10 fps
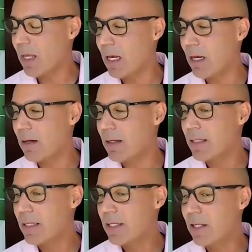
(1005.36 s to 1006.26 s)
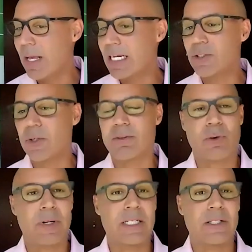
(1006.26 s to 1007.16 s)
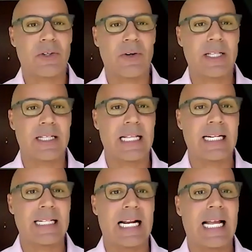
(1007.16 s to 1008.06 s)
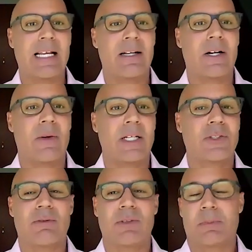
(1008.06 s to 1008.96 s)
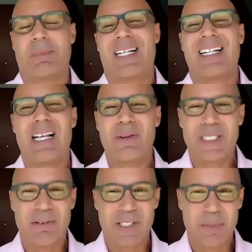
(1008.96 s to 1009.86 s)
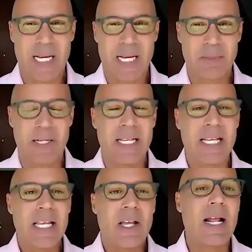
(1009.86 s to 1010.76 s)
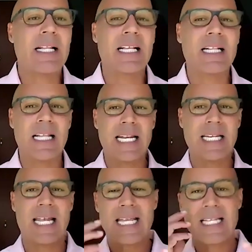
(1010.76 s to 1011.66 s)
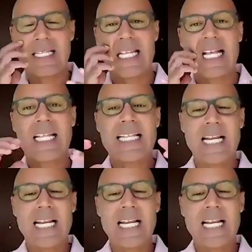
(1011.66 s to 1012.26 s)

uh, you know any sort of credence or anything that that I you know any sort of res- I don't say respect, but you know anything any that,